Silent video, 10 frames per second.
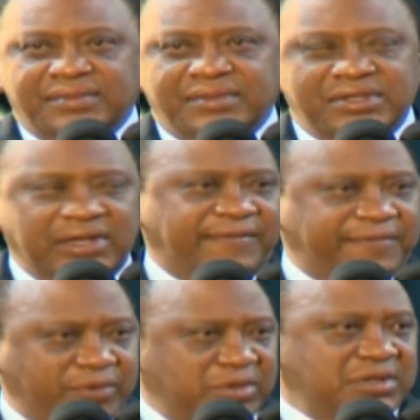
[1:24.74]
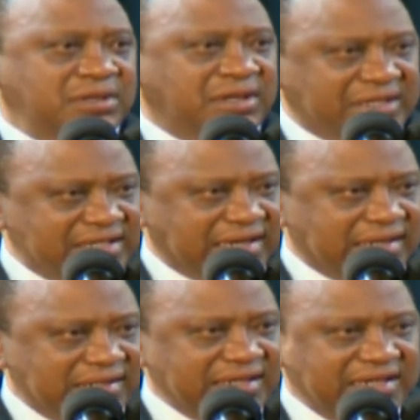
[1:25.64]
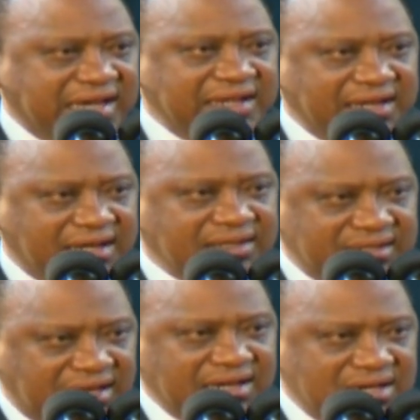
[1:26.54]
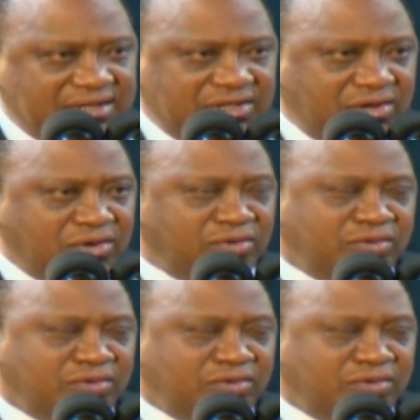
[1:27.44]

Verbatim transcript: set foot and settled in Kenya 10 years ago.